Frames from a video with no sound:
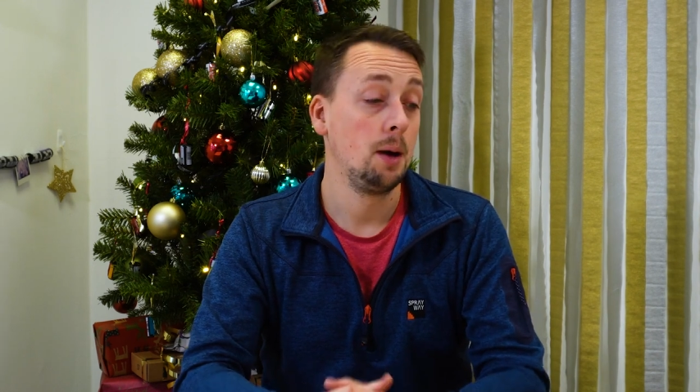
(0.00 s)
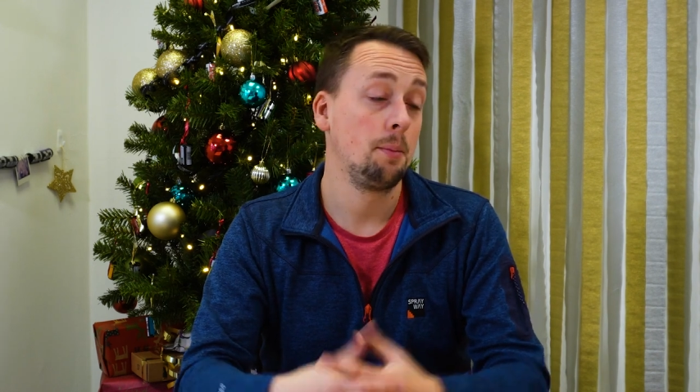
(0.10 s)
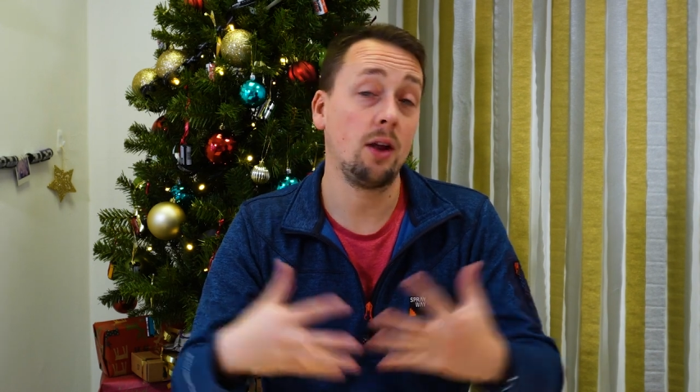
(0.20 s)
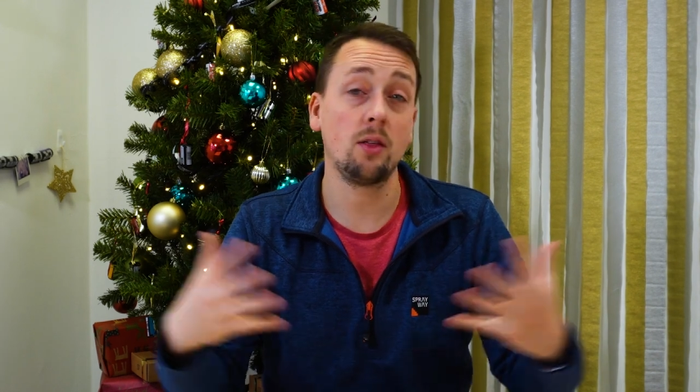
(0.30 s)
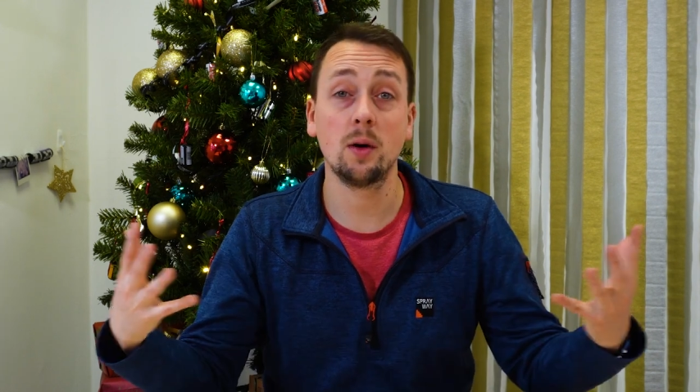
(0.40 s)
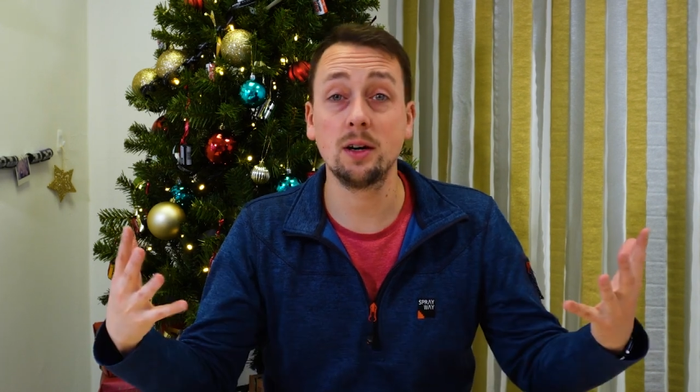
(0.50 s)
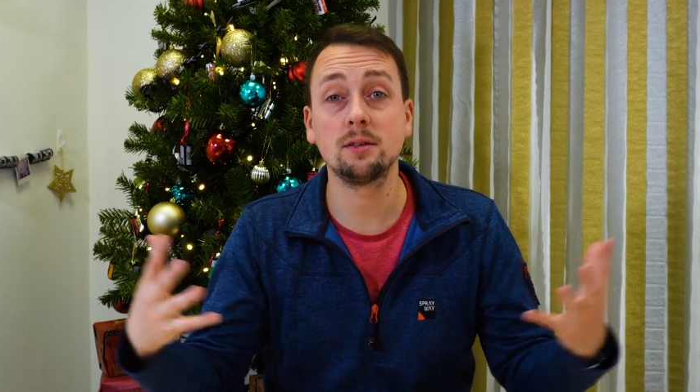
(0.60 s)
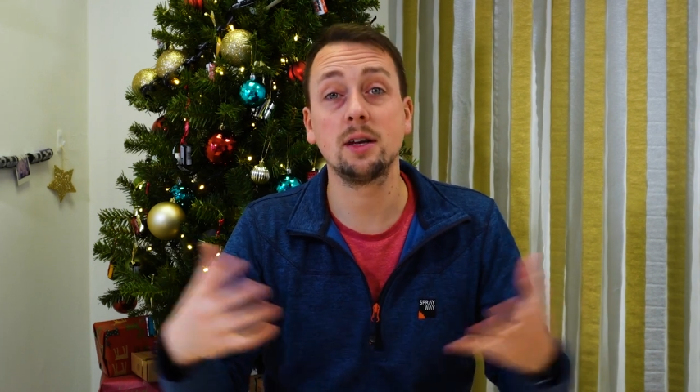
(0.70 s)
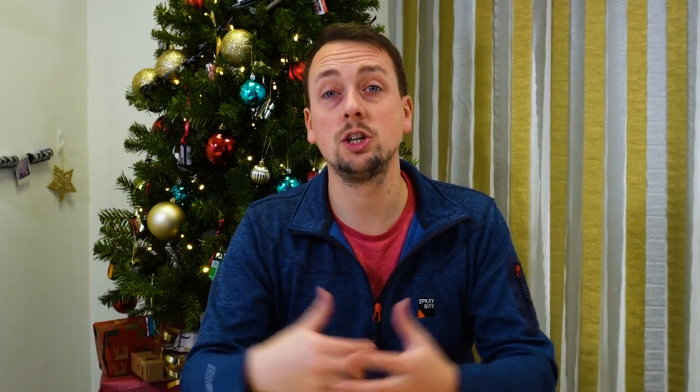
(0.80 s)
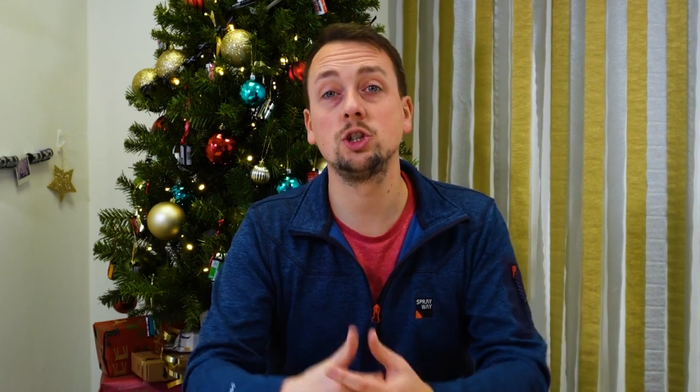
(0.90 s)
But
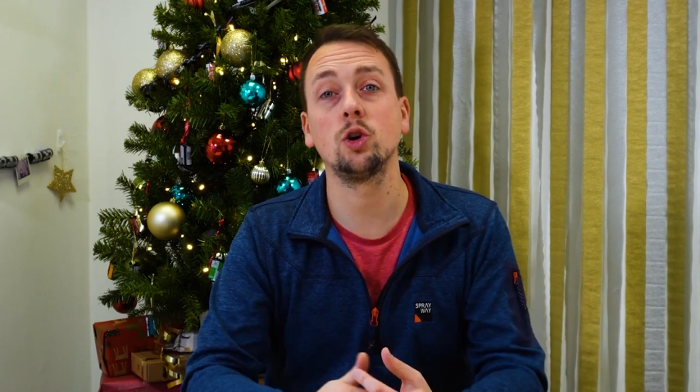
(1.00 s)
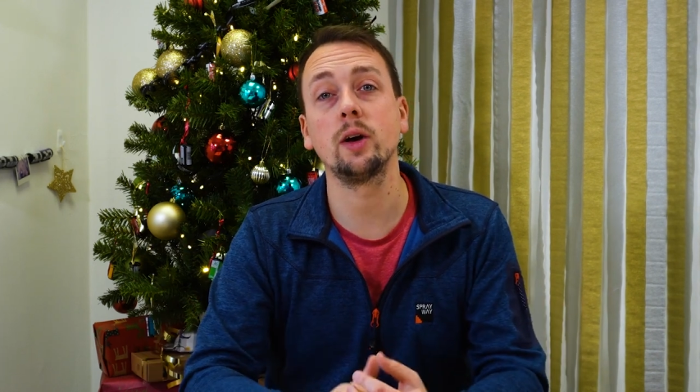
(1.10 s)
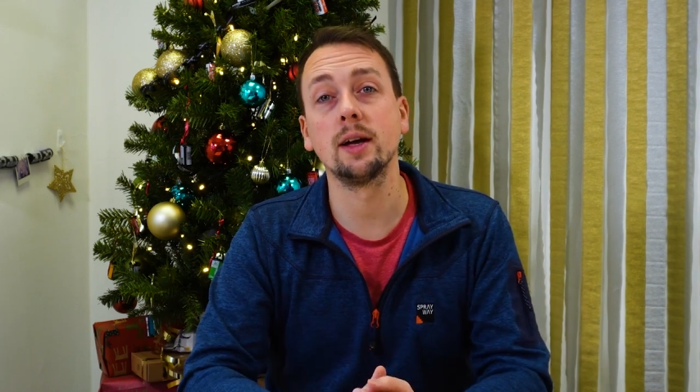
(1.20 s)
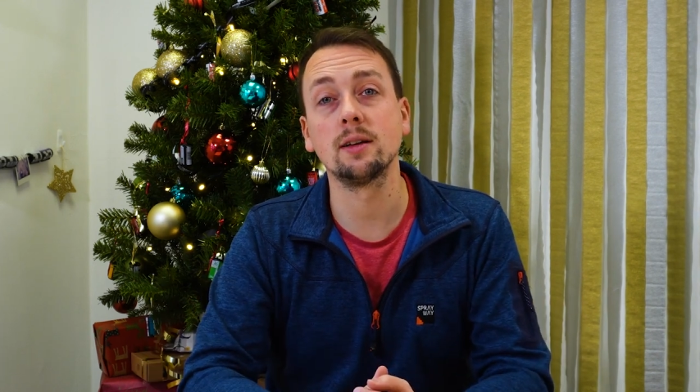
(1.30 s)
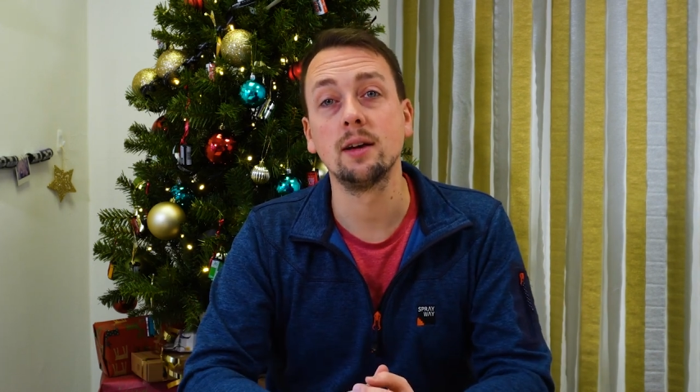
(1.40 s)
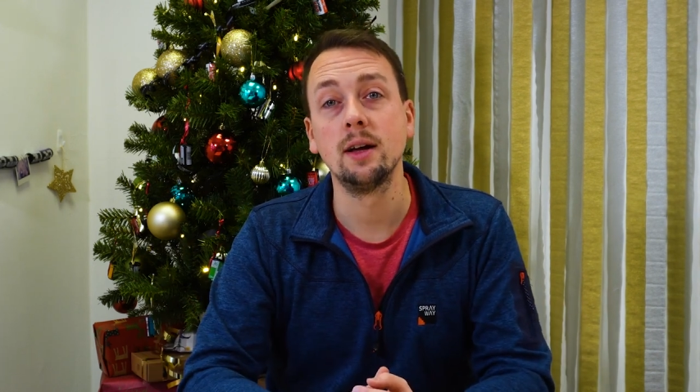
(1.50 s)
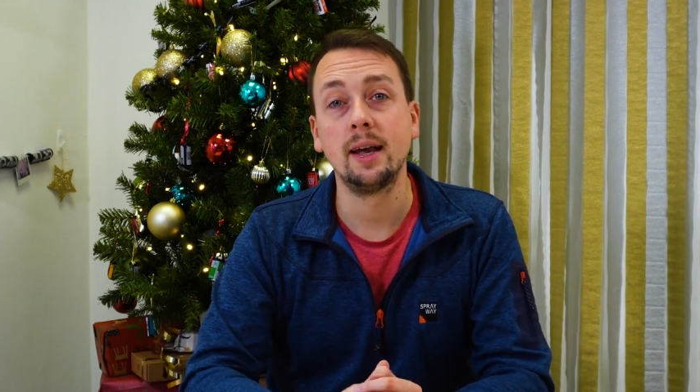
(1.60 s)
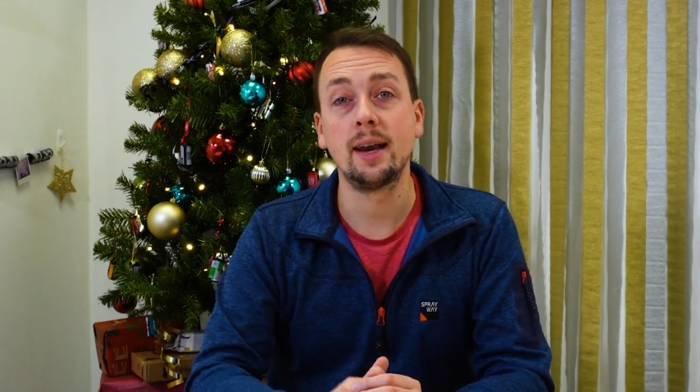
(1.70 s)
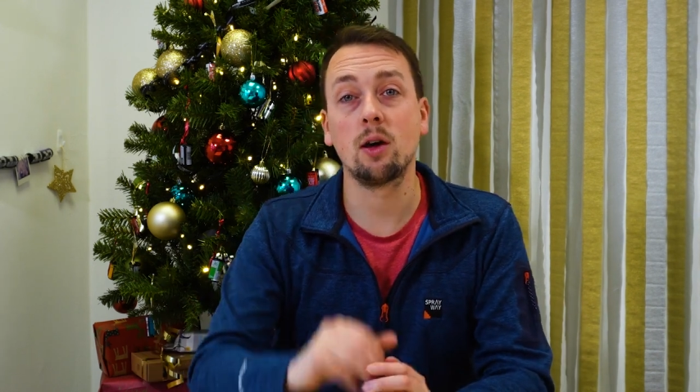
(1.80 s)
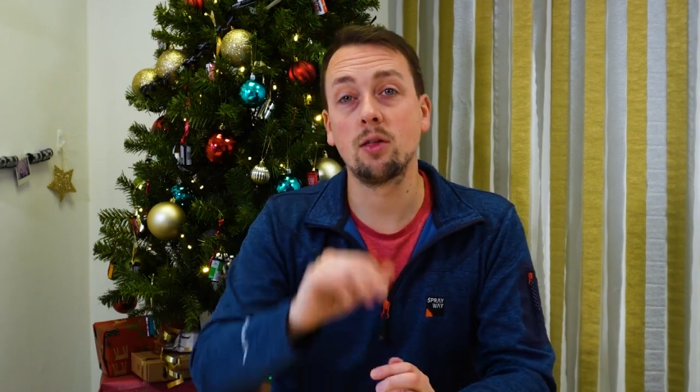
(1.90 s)
otherwise, enjoy it.
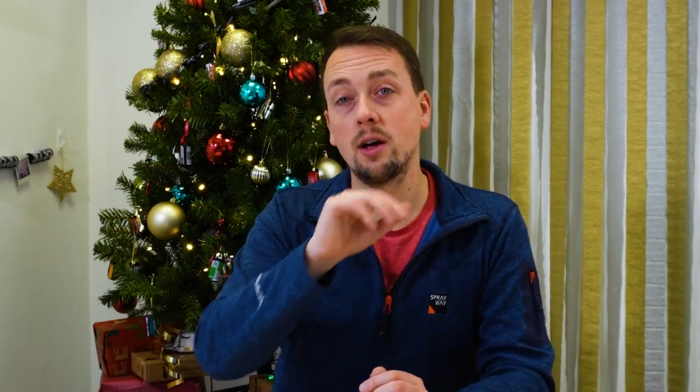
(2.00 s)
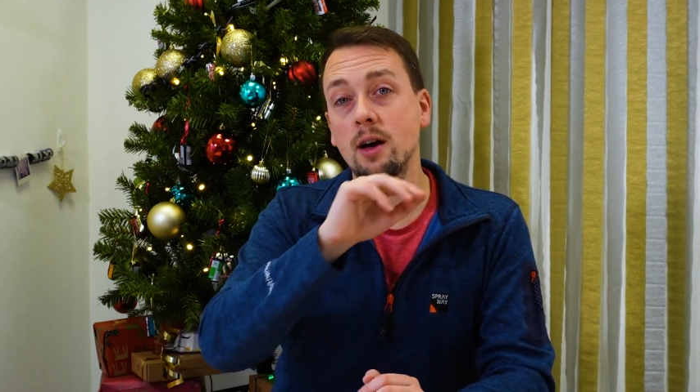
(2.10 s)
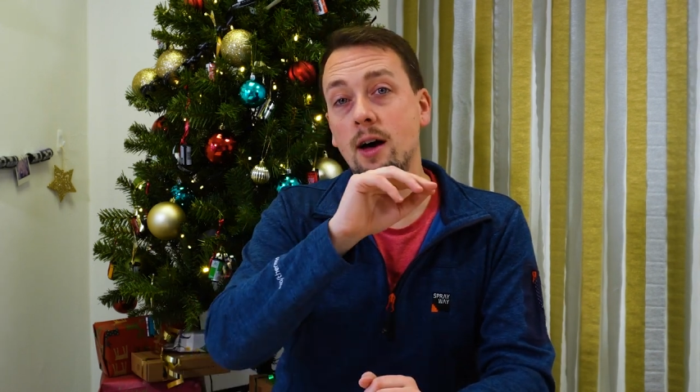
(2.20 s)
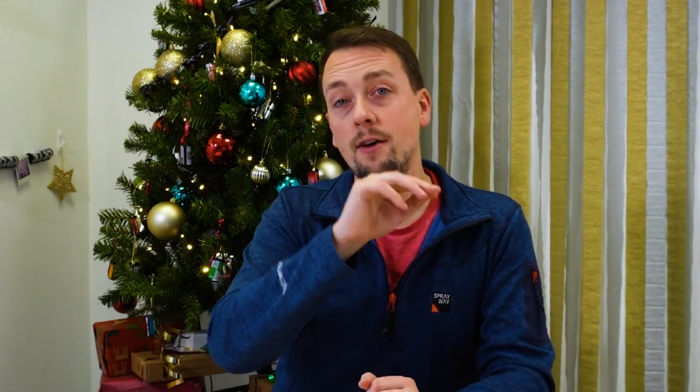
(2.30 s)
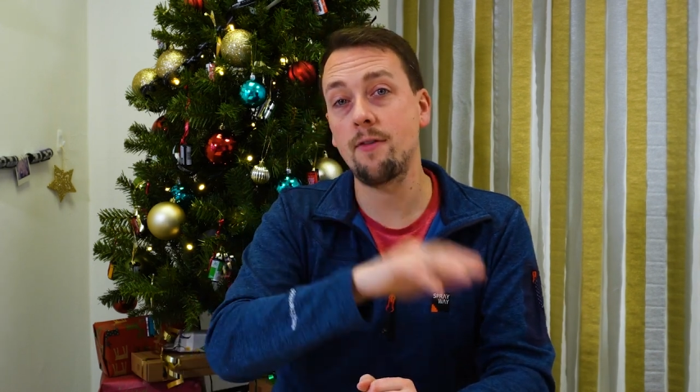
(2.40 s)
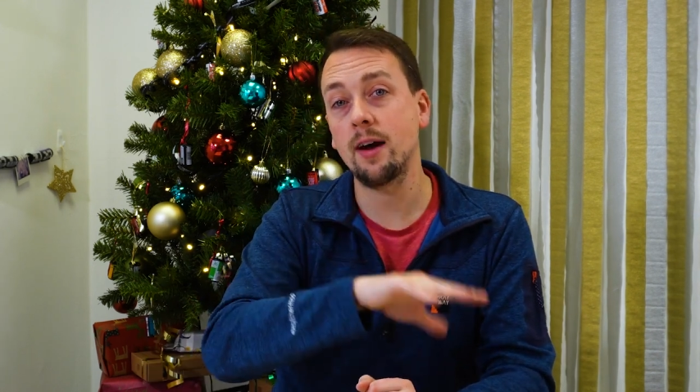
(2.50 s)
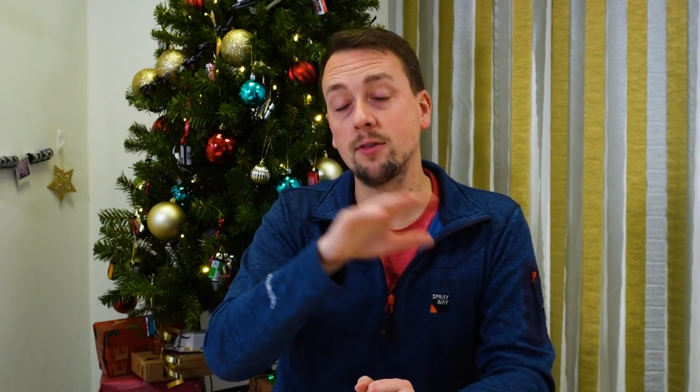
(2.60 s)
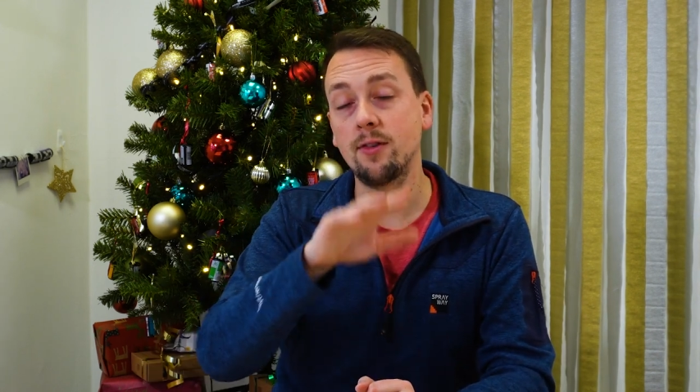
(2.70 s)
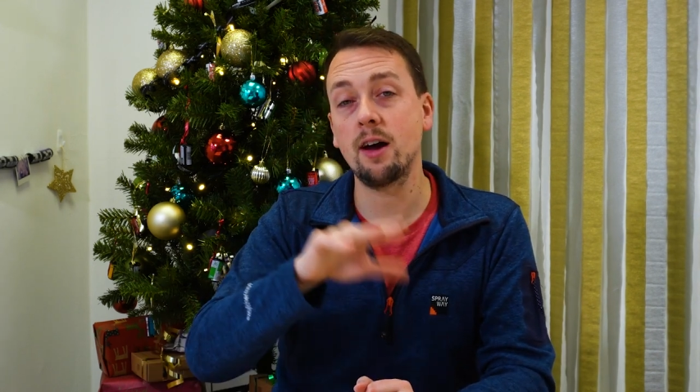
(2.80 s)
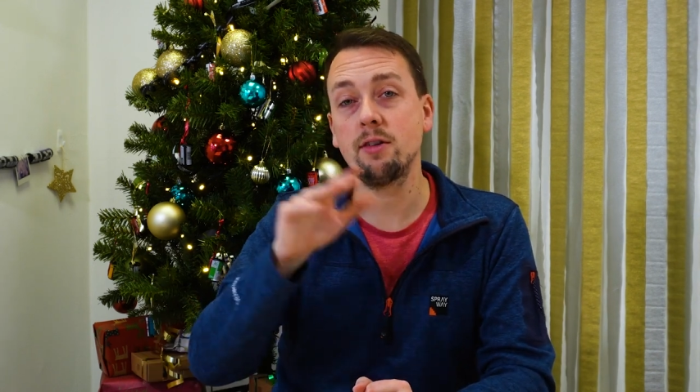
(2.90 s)
Now, the
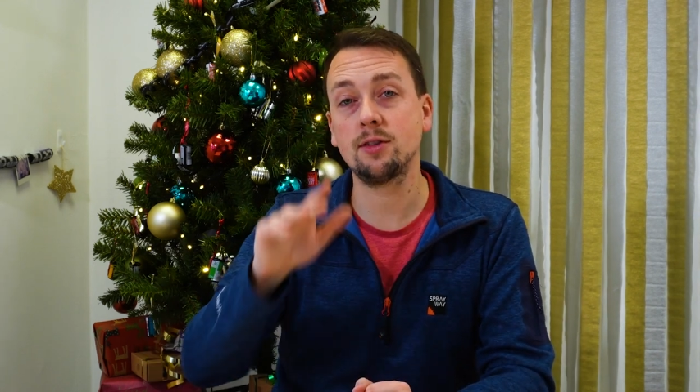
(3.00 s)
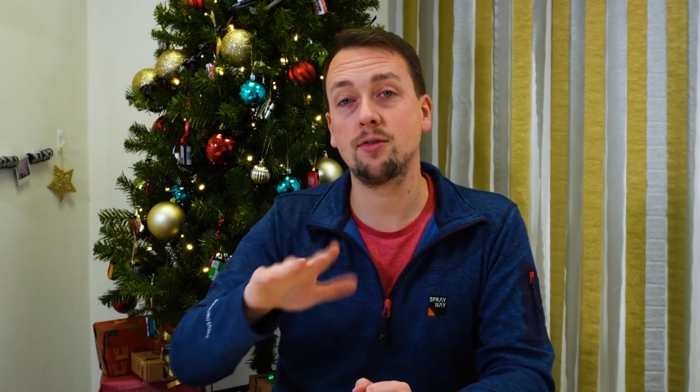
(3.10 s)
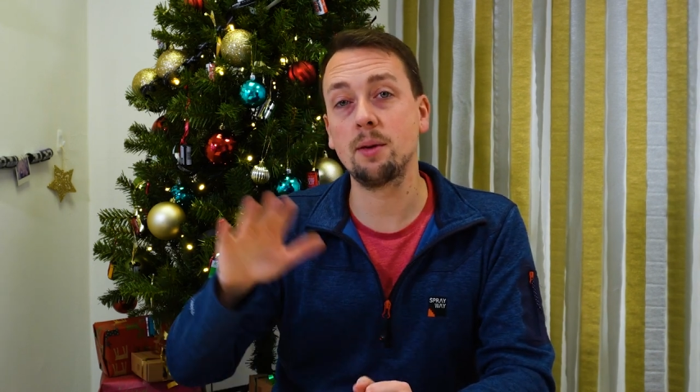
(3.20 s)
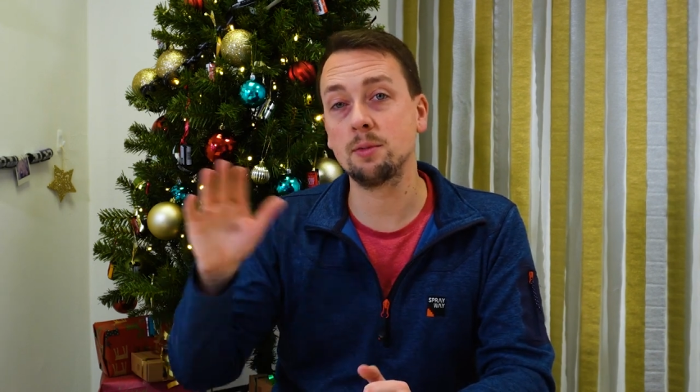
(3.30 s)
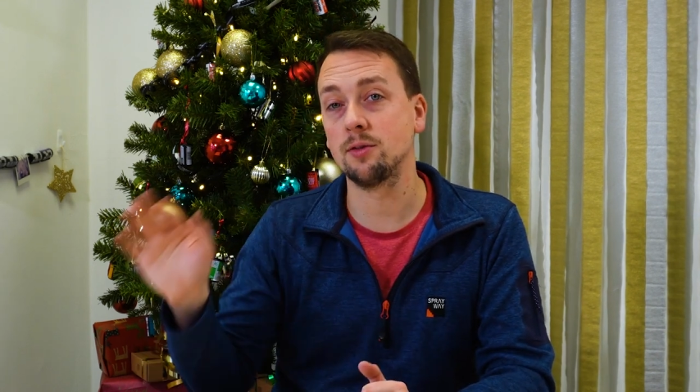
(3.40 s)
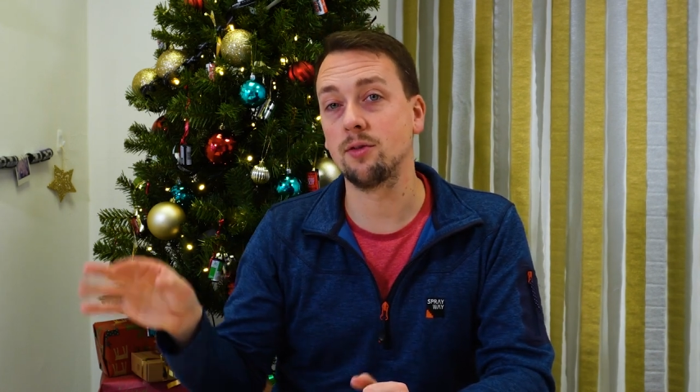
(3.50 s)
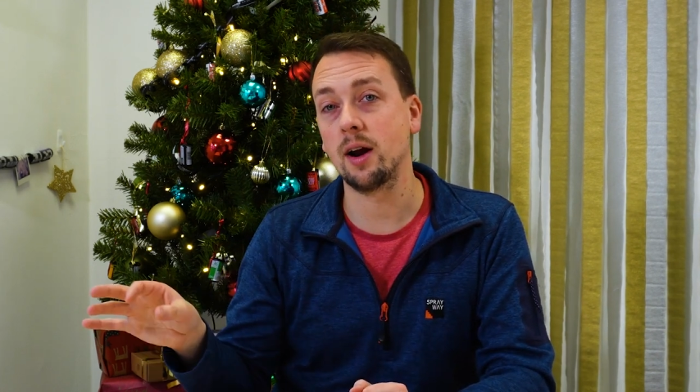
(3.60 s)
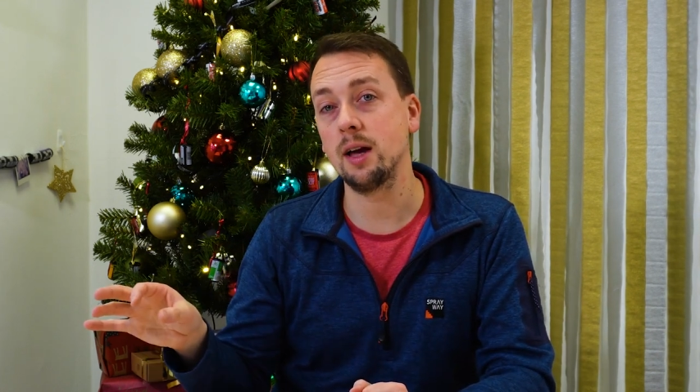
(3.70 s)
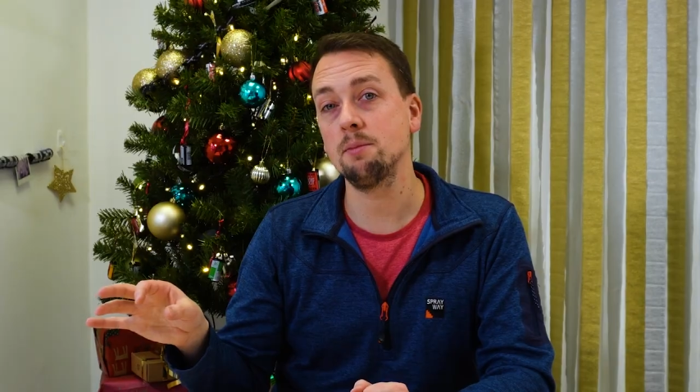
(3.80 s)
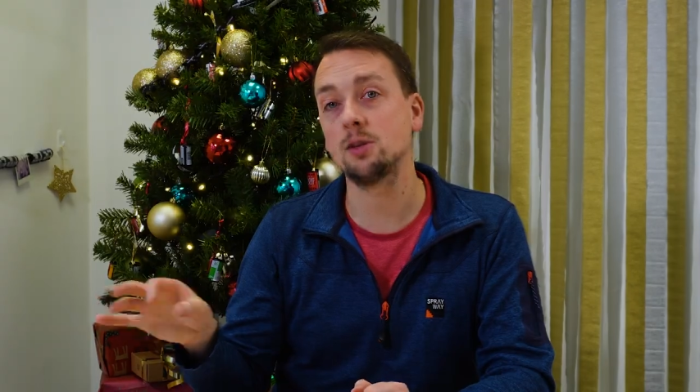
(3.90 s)
effect varies frame to frame,